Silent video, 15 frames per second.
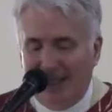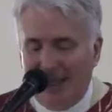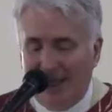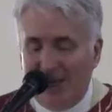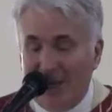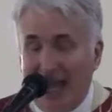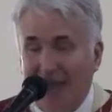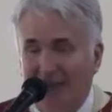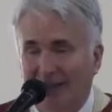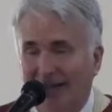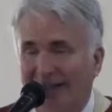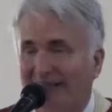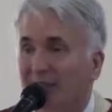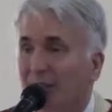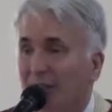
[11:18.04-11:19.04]
In that
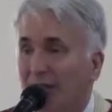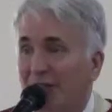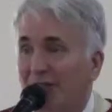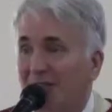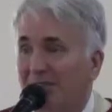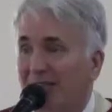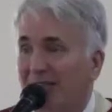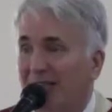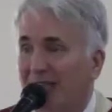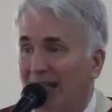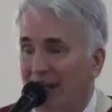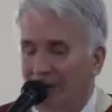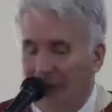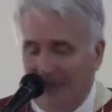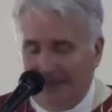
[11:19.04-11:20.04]
light, let us pray
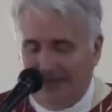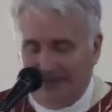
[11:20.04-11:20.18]
together.